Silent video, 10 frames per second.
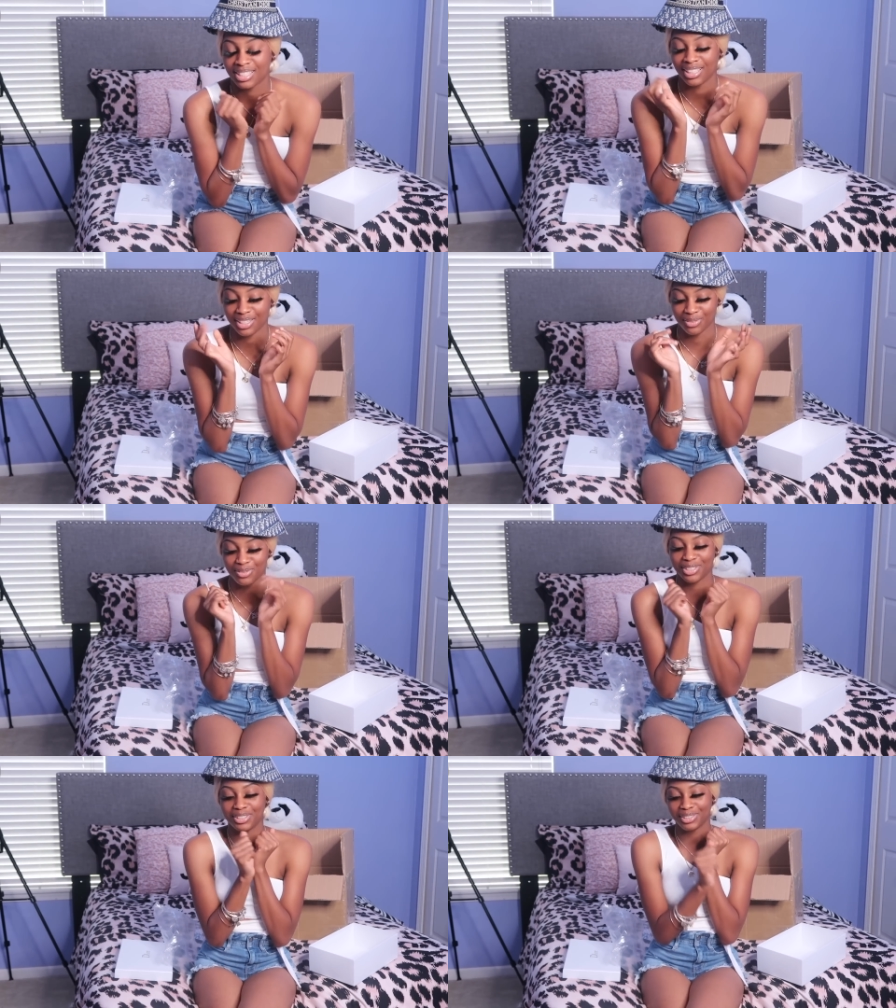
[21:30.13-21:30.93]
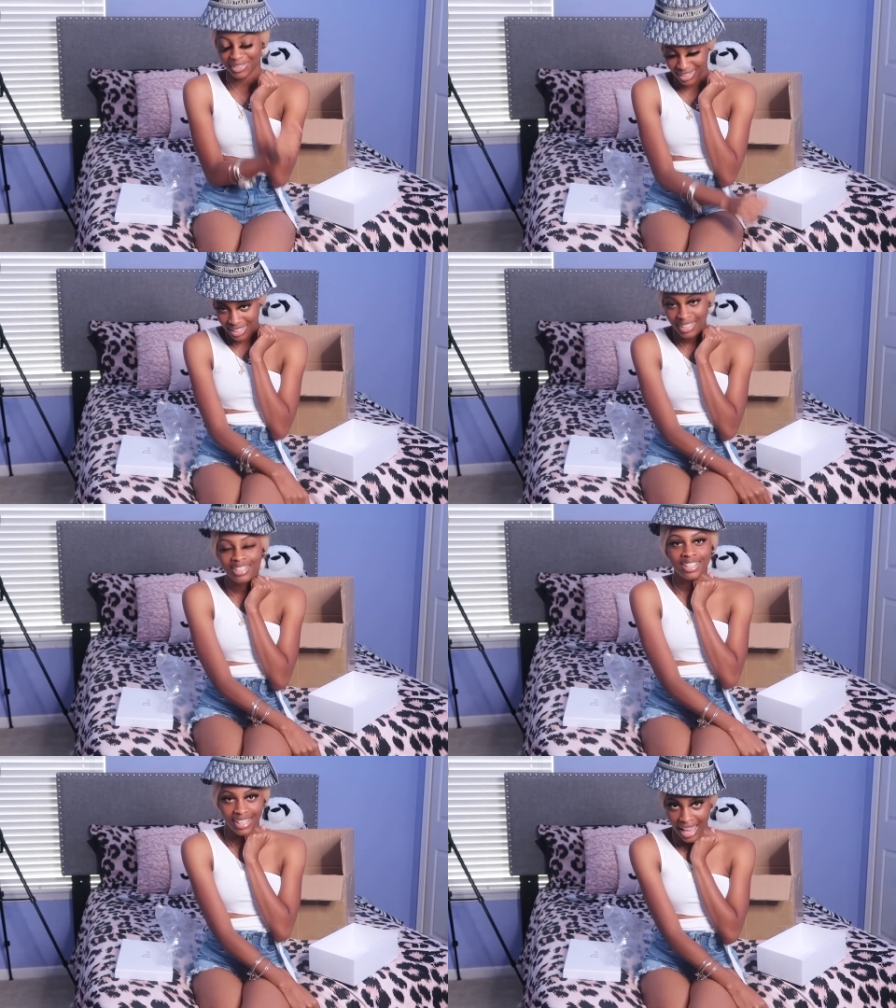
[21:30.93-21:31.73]
Looking real
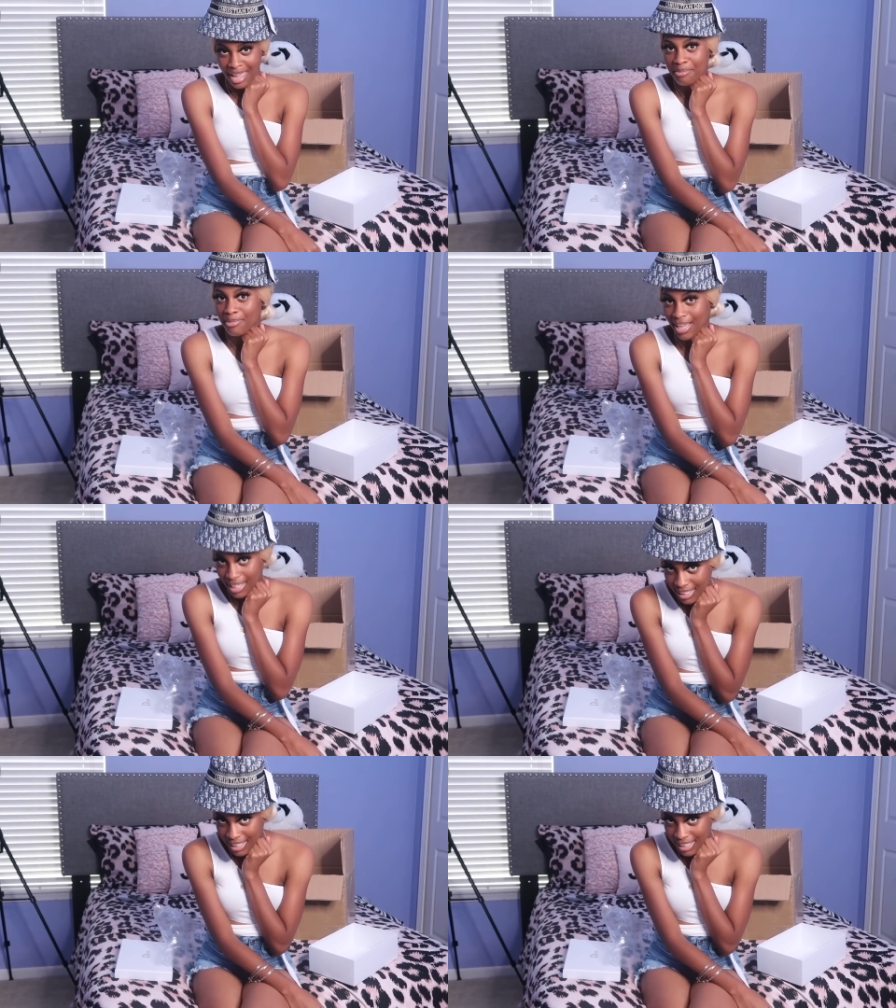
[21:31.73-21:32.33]
like money.